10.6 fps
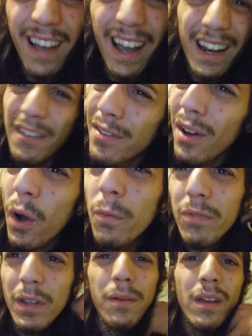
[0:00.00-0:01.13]
kind of
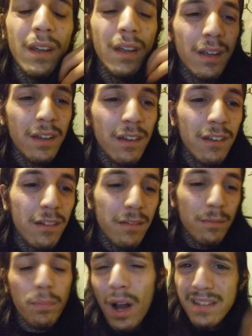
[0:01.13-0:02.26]
hopefully
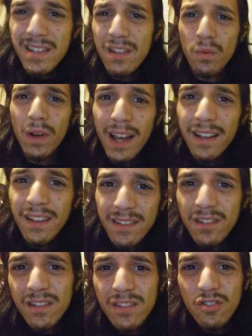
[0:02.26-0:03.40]
process what I
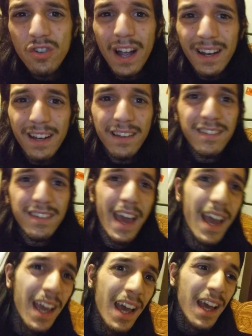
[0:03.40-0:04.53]
tried to
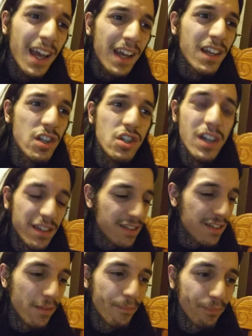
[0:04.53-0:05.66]
say, just